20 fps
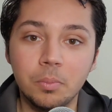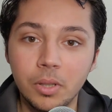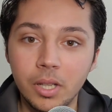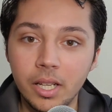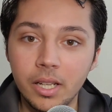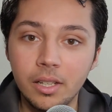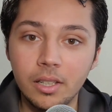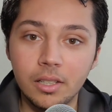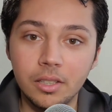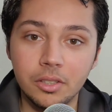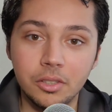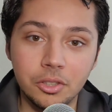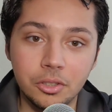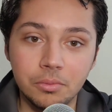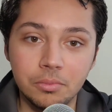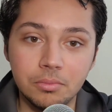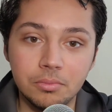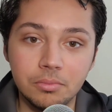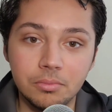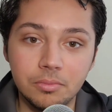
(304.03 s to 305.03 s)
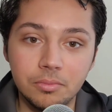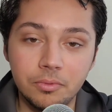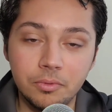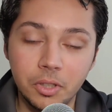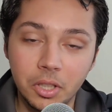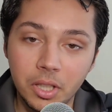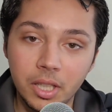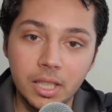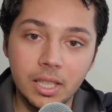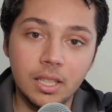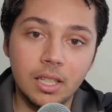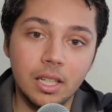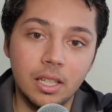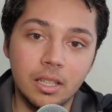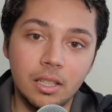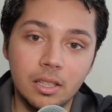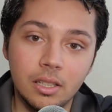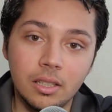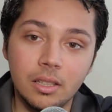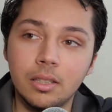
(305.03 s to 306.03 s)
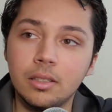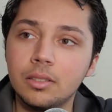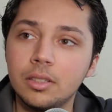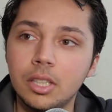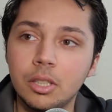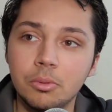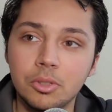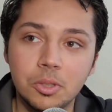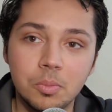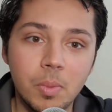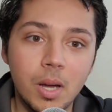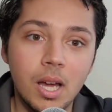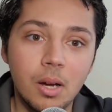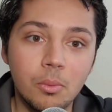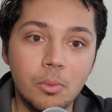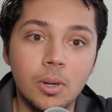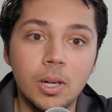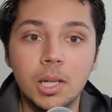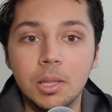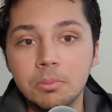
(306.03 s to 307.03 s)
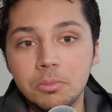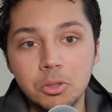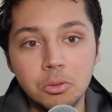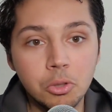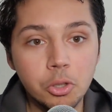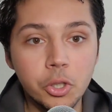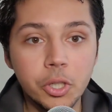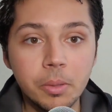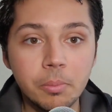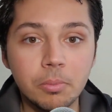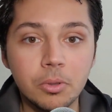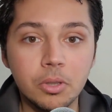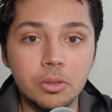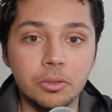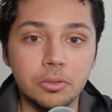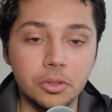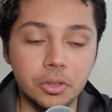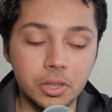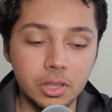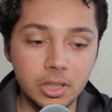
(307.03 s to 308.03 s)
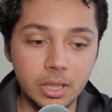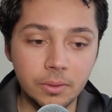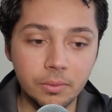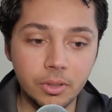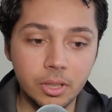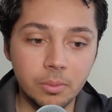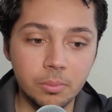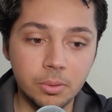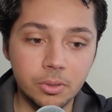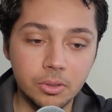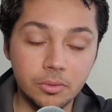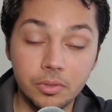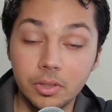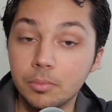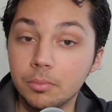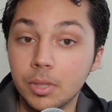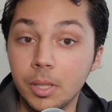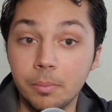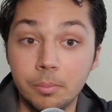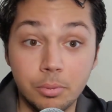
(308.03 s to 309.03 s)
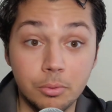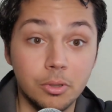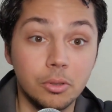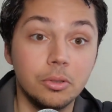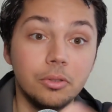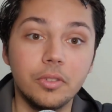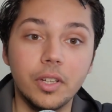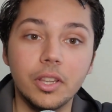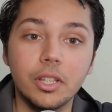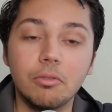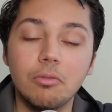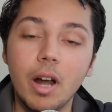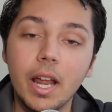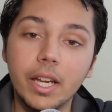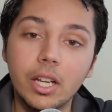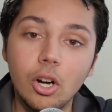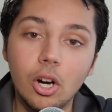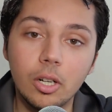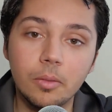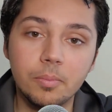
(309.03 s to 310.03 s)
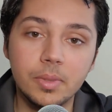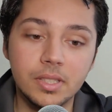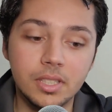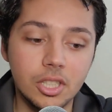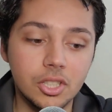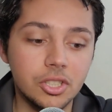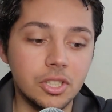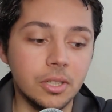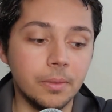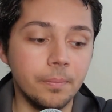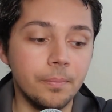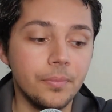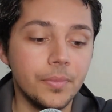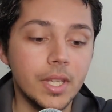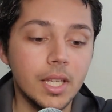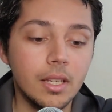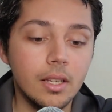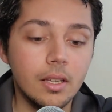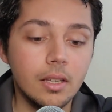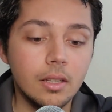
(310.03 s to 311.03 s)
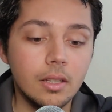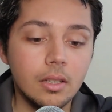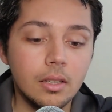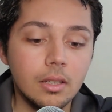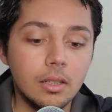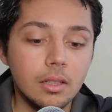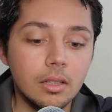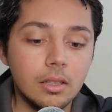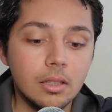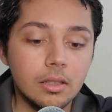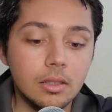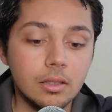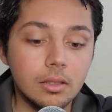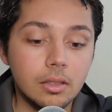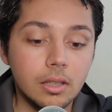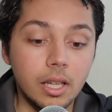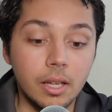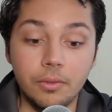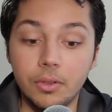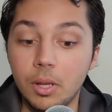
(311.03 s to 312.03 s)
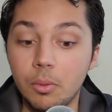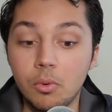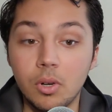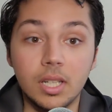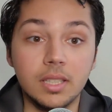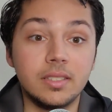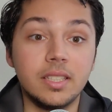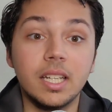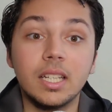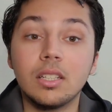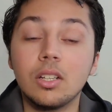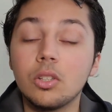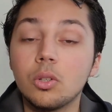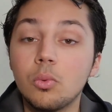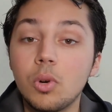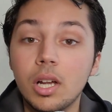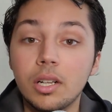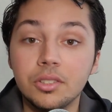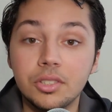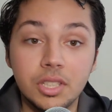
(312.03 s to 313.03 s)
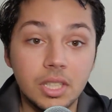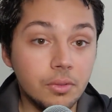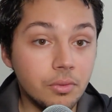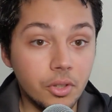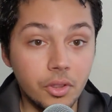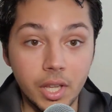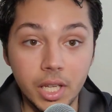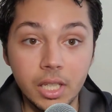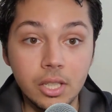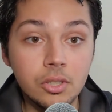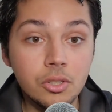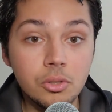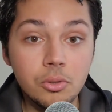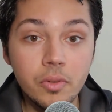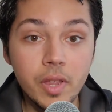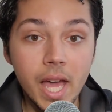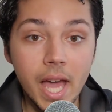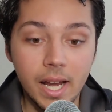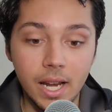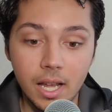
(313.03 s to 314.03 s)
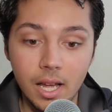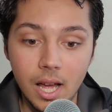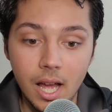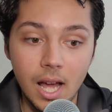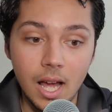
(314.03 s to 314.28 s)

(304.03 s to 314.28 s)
player and you're filling a spot where you could improve. You can definitely improve at the right guard position. If they want to take another wide receiver, they can do that.